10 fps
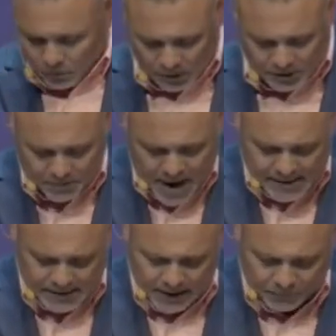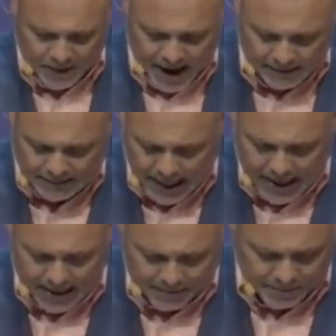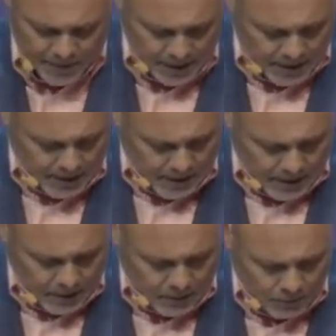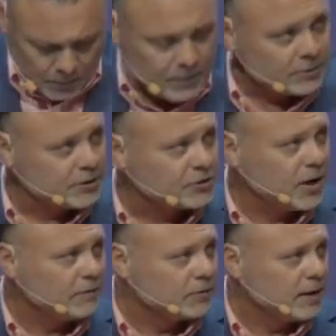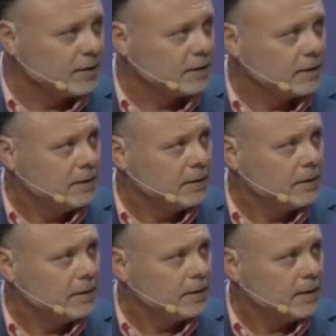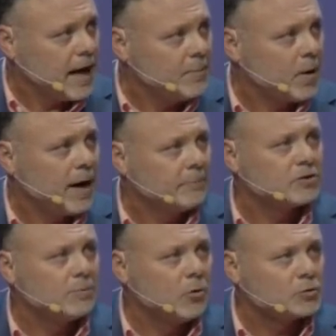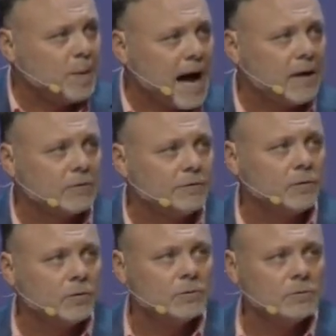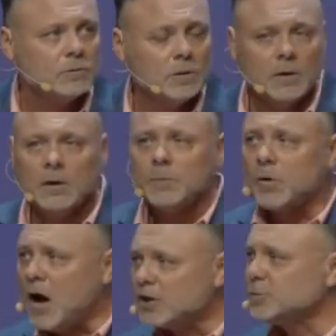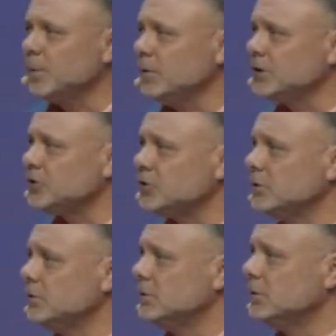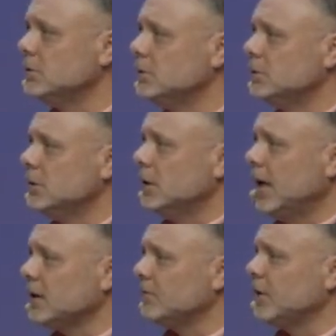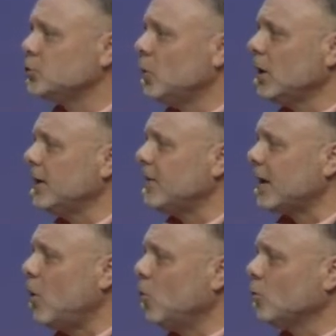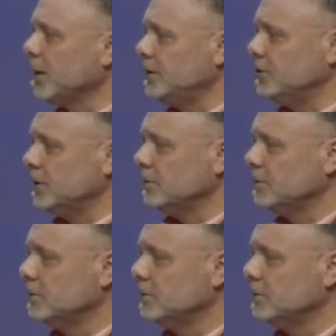And what's amazing, if we had time, we would discover that Abraham's the most powerful, prosperous individual in that whole region.